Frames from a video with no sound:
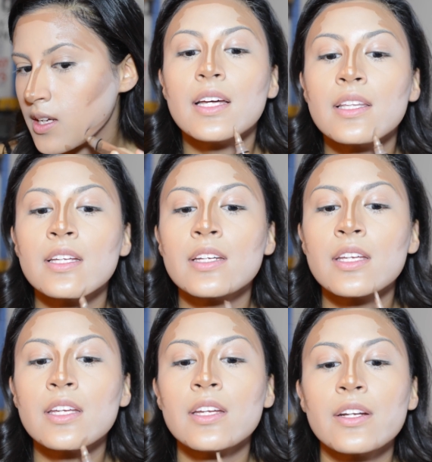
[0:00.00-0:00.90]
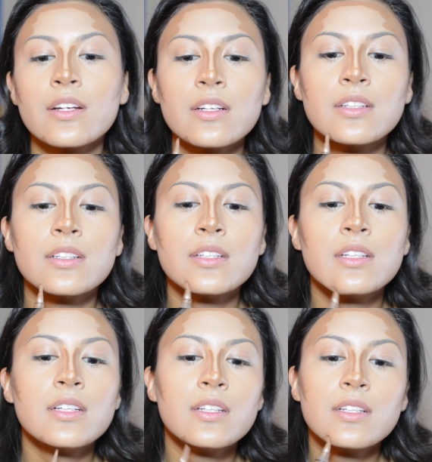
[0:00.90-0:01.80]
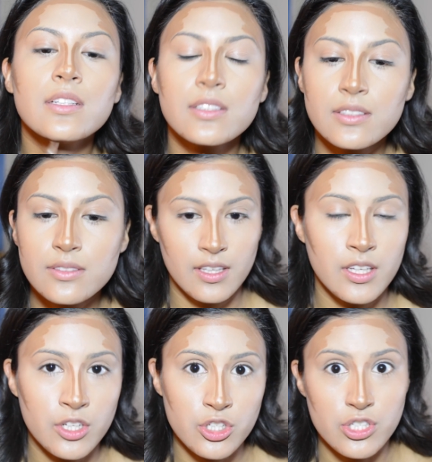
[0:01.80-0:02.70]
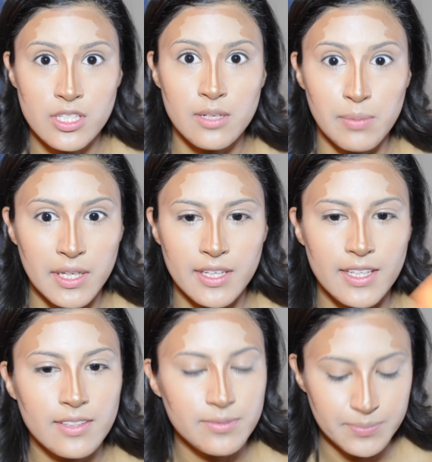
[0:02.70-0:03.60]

And then here, and you're just going to blend it.